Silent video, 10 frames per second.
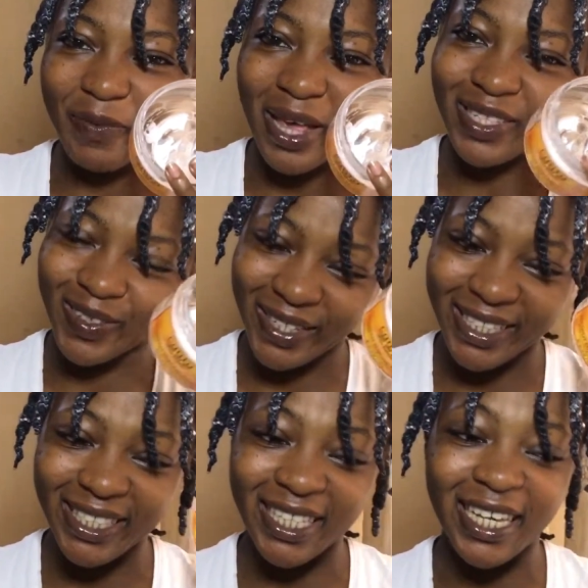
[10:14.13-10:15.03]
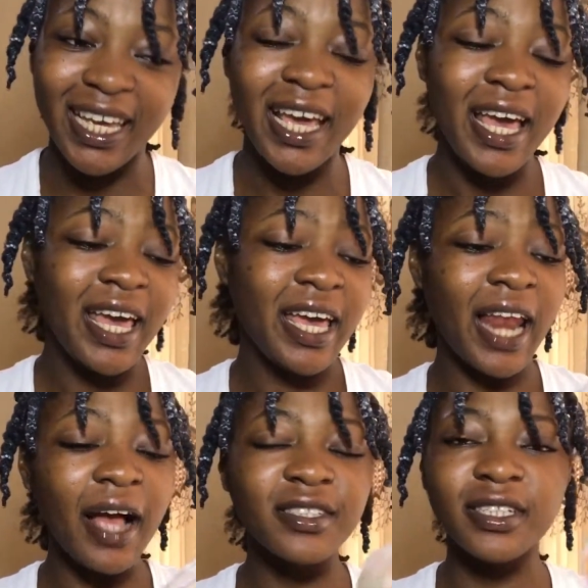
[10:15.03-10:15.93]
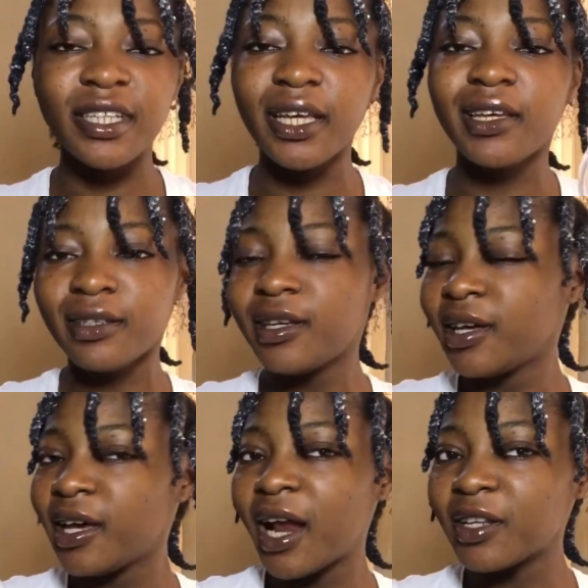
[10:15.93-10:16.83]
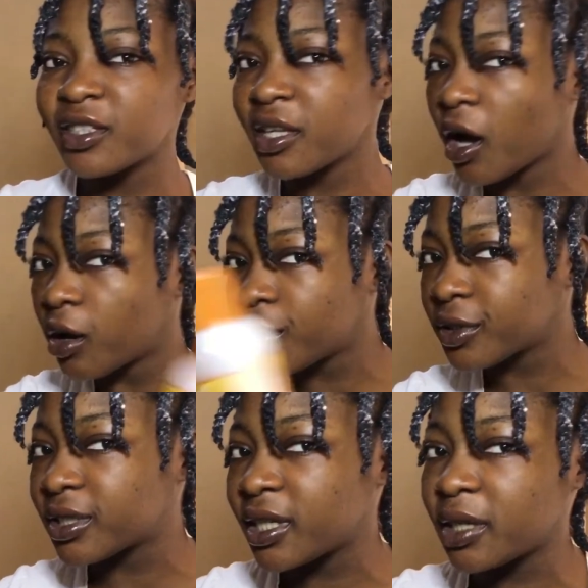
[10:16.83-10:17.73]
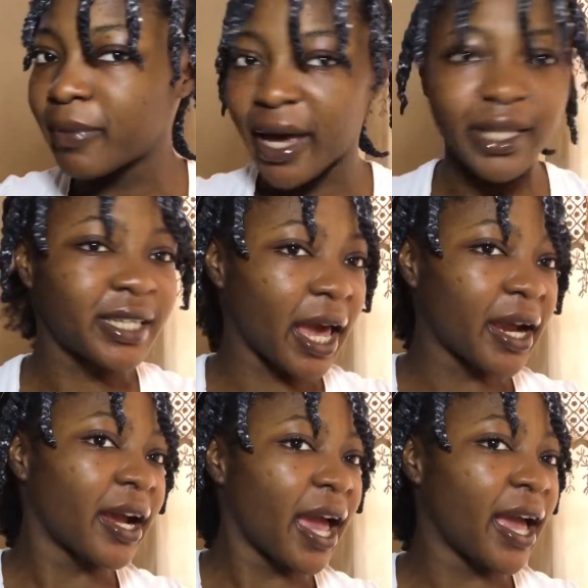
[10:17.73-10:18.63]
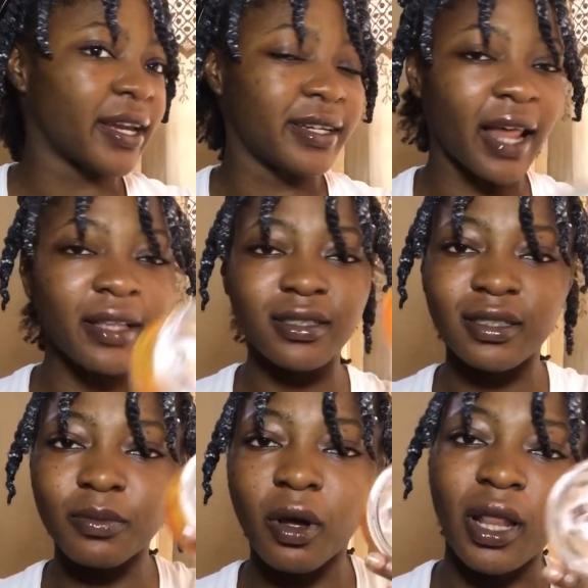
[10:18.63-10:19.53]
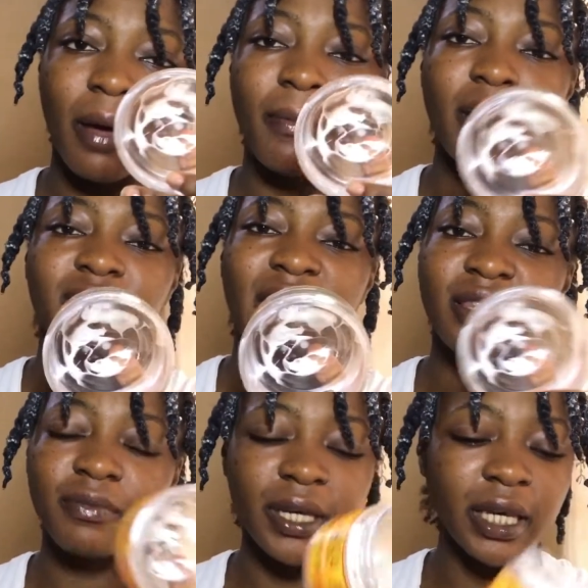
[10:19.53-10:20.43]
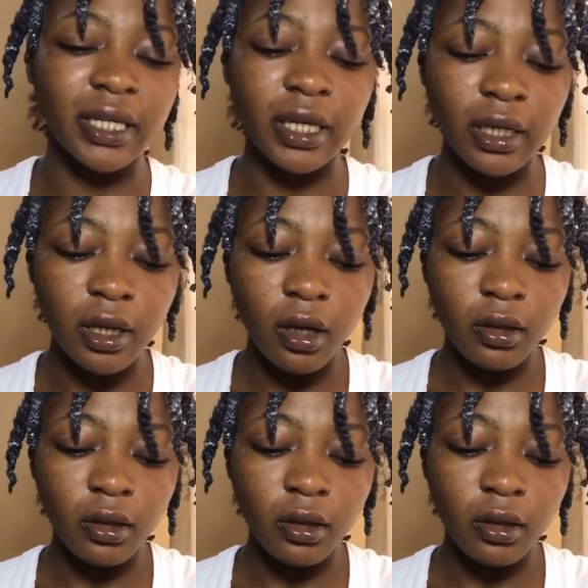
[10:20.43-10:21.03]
As you can see, it actually almost did my entire head, that small amount at the beginning.